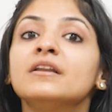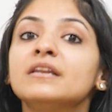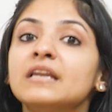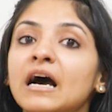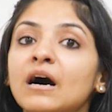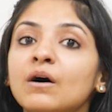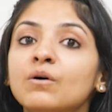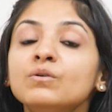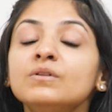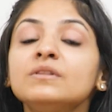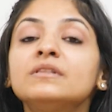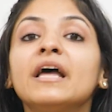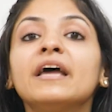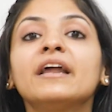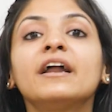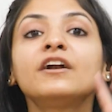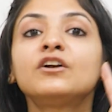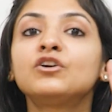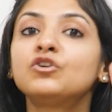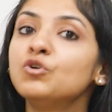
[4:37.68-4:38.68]
now
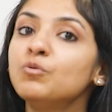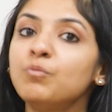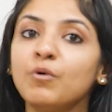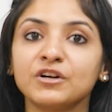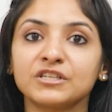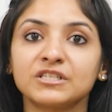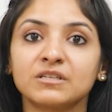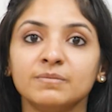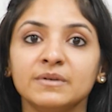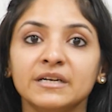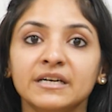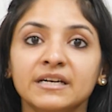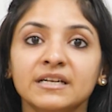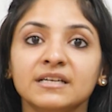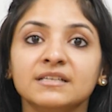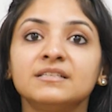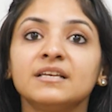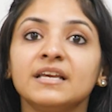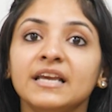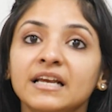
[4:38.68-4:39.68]
there are two
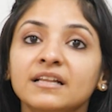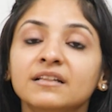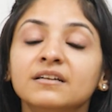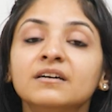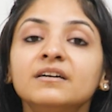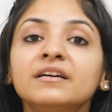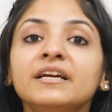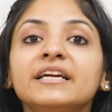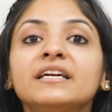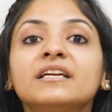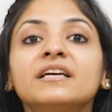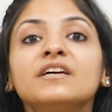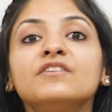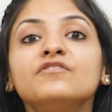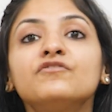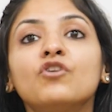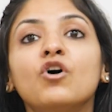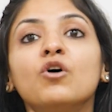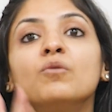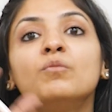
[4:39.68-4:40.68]
possibilities. Either it
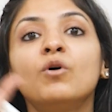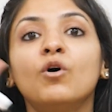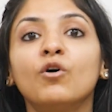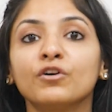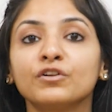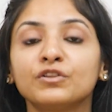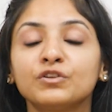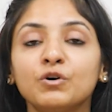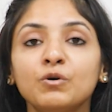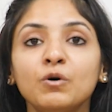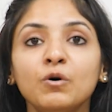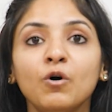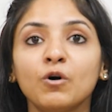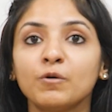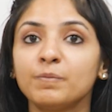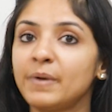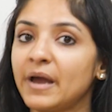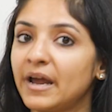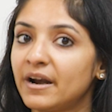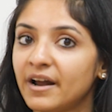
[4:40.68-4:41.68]
can form ortho
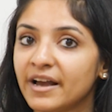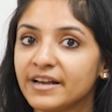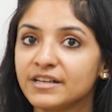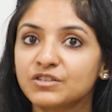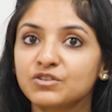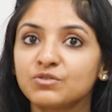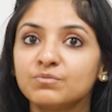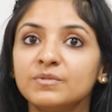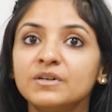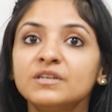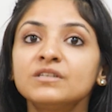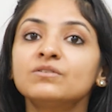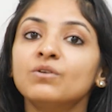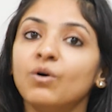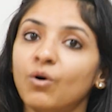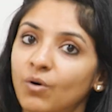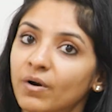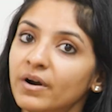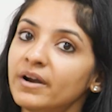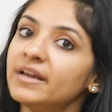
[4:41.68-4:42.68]
or para isomers
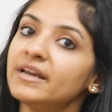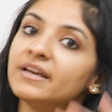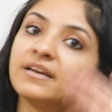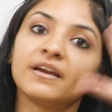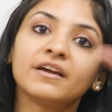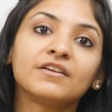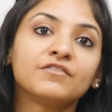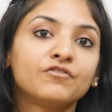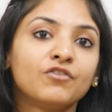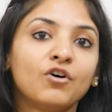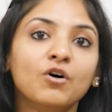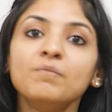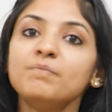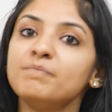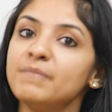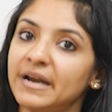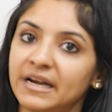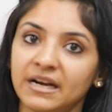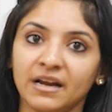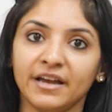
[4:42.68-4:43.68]
or it can
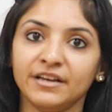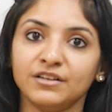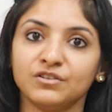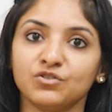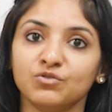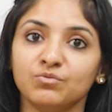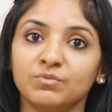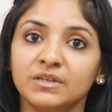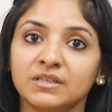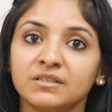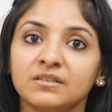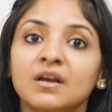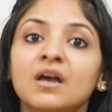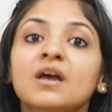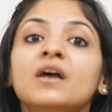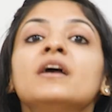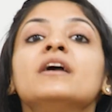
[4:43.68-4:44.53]
form meta isomers.